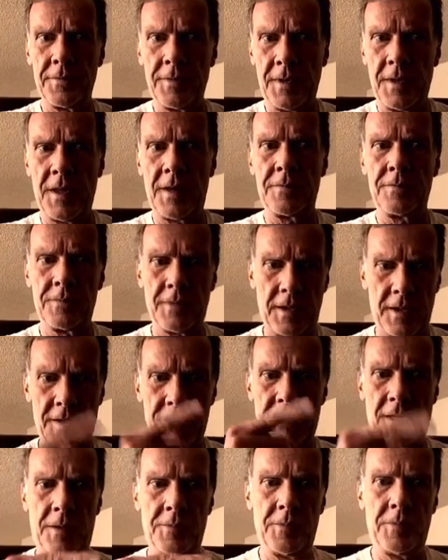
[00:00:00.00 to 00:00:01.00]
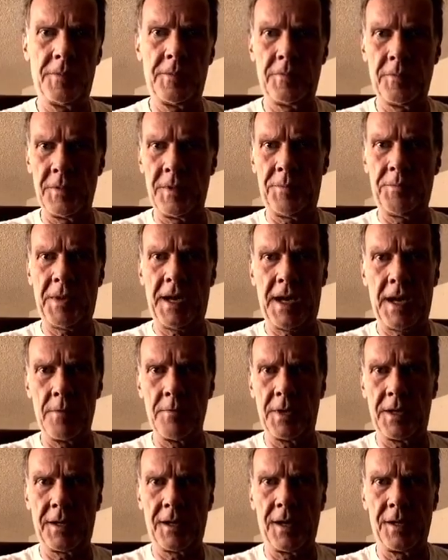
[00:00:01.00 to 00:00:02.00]
And then as I became
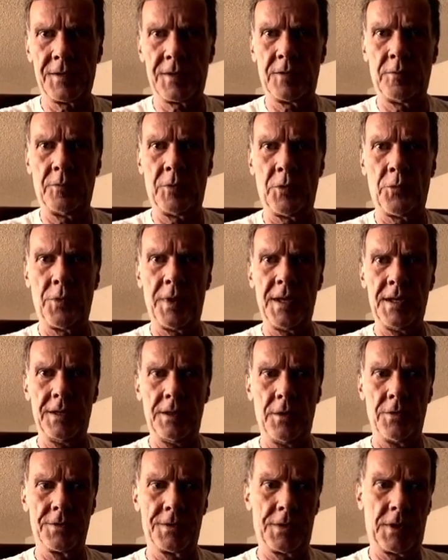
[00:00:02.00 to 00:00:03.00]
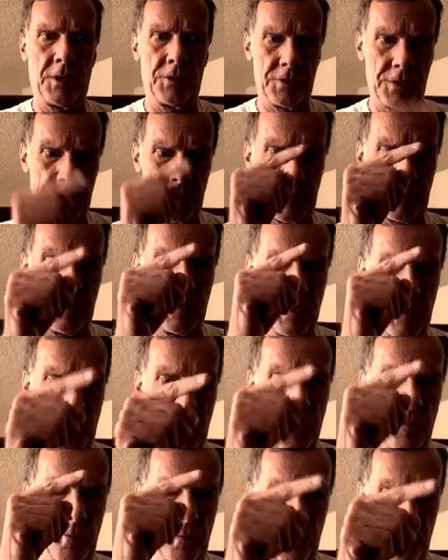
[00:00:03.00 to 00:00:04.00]
accustomed to read years ago, just
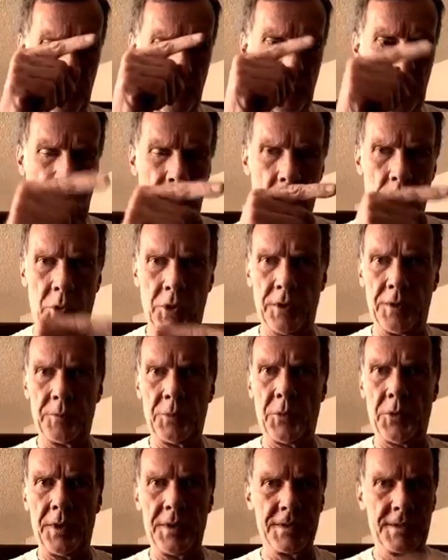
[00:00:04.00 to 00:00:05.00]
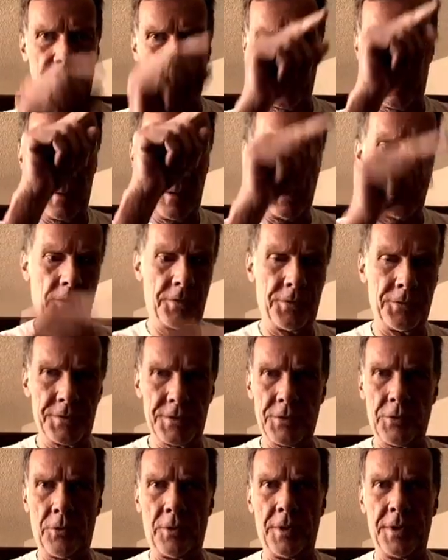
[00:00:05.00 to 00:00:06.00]
bullet points, I can go through
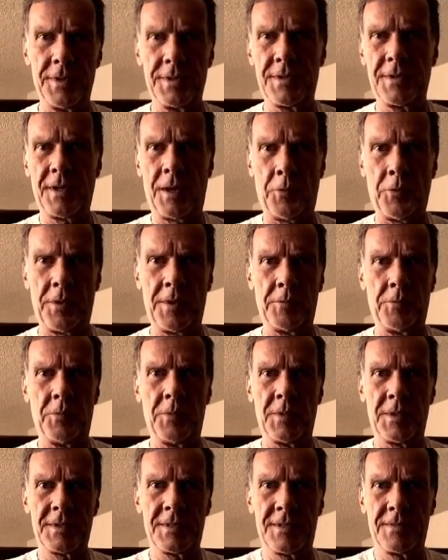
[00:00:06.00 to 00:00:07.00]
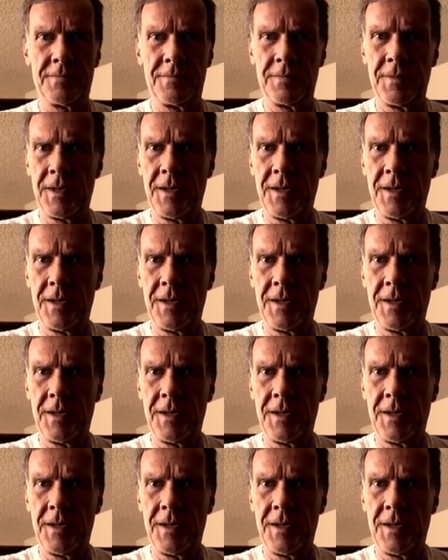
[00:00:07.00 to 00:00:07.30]
stories and I read what's